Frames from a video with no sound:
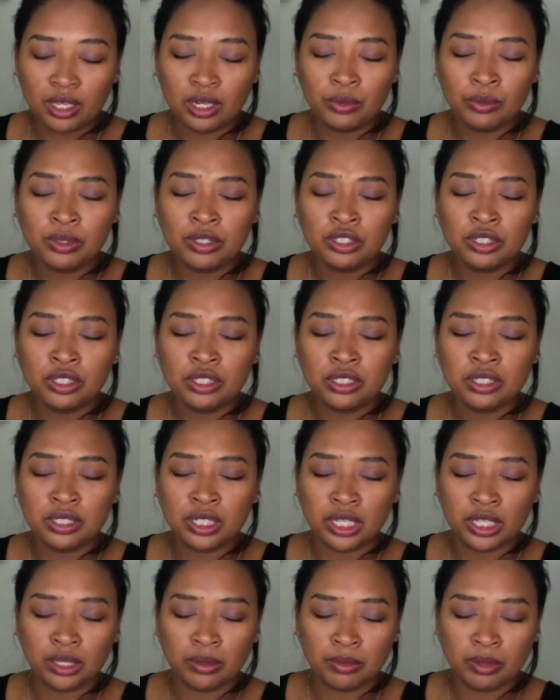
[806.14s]
I want you to just
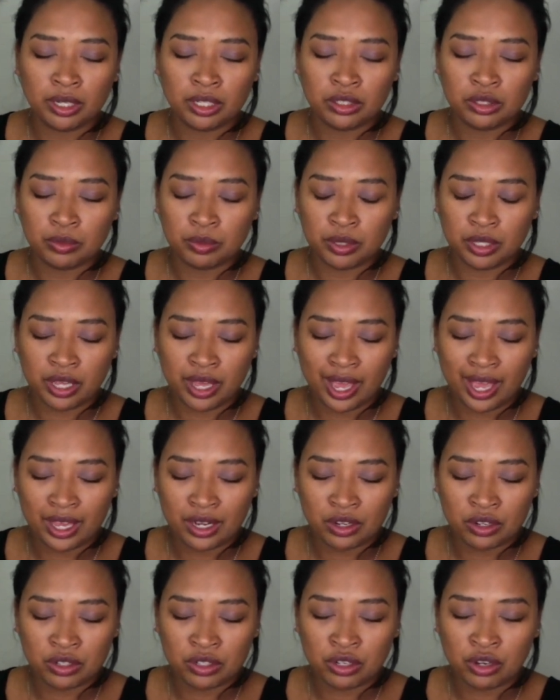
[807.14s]
take a minute to put your hand
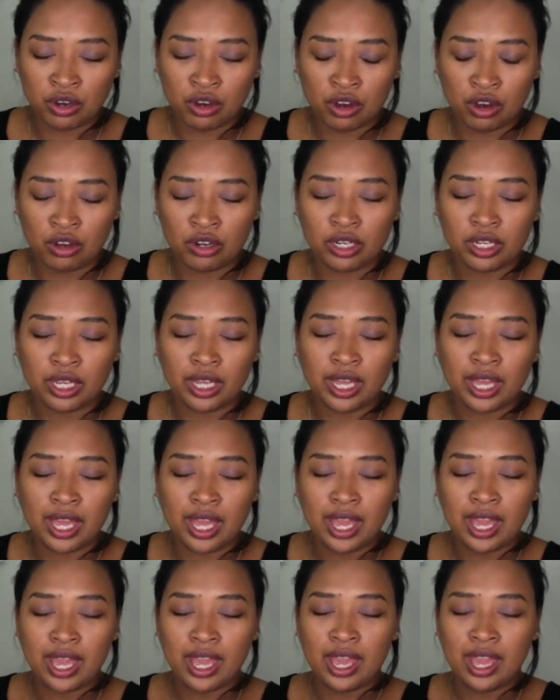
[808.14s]
on your heart
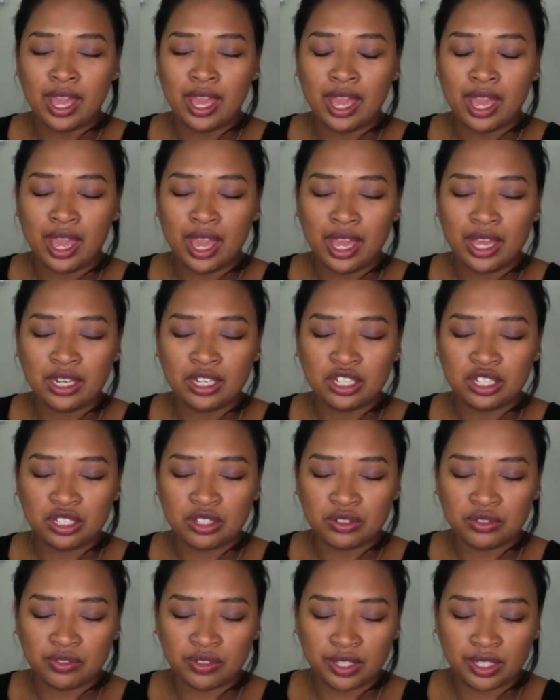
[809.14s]
and
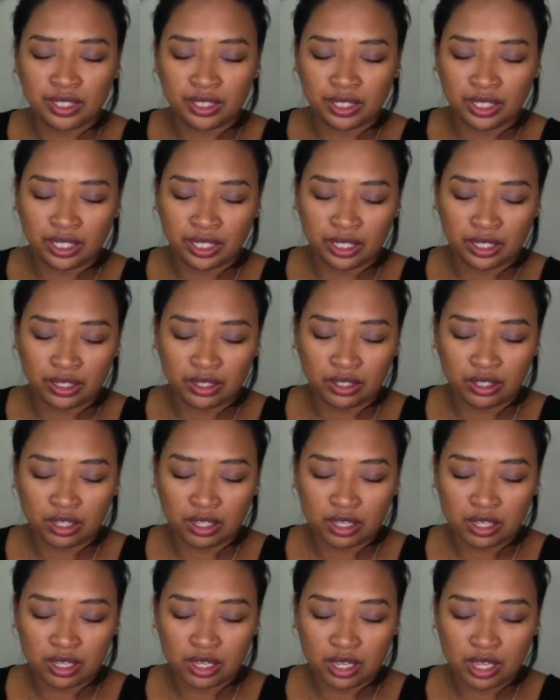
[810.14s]
just feel there.
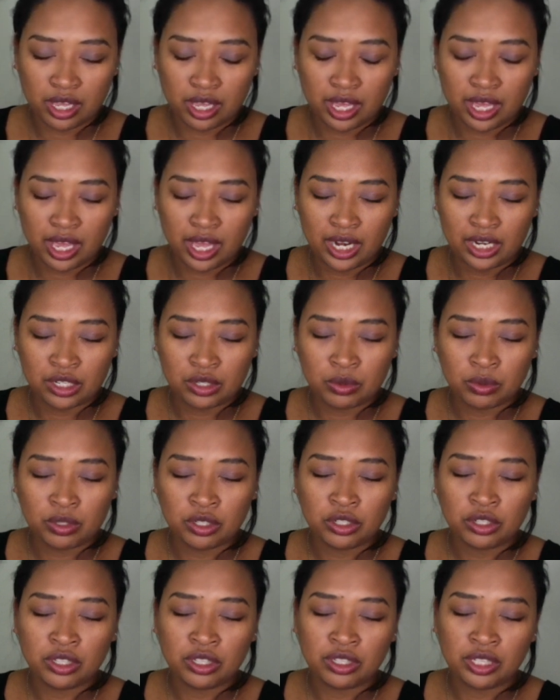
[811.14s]
And I just want you
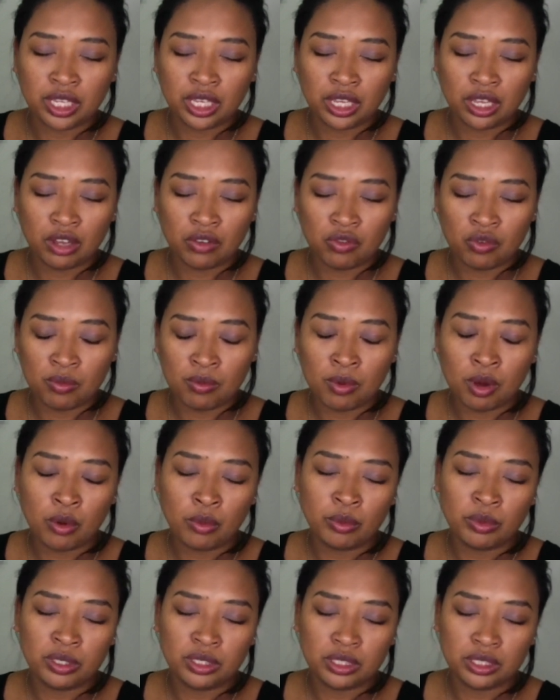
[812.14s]
to think of a
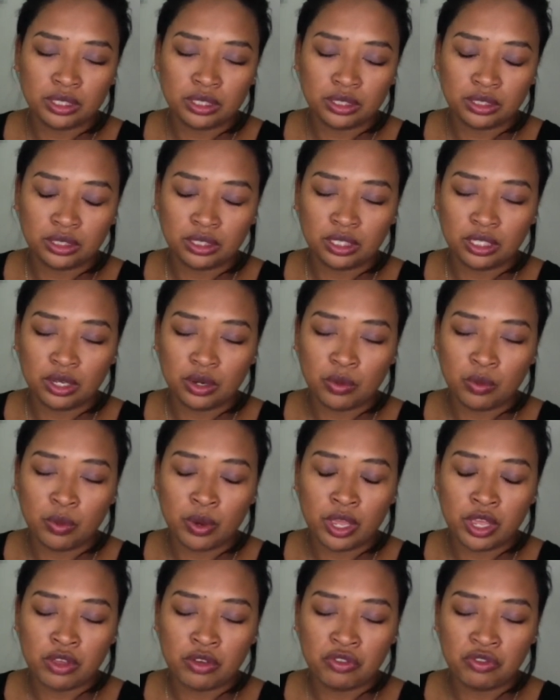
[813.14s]
moment where
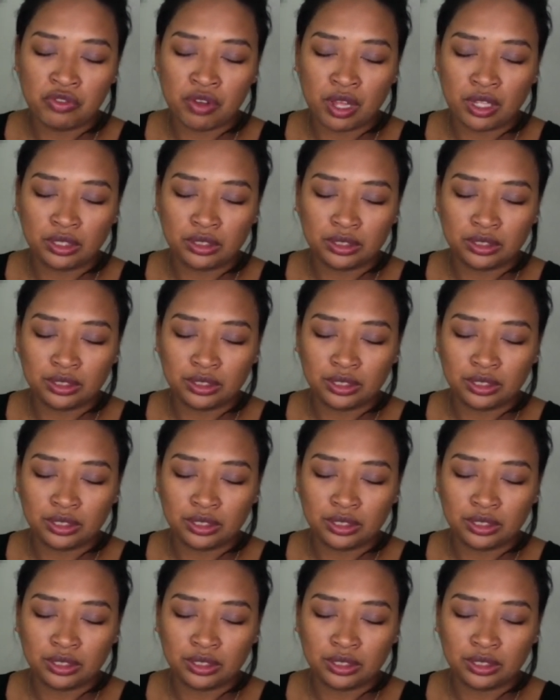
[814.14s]
you felt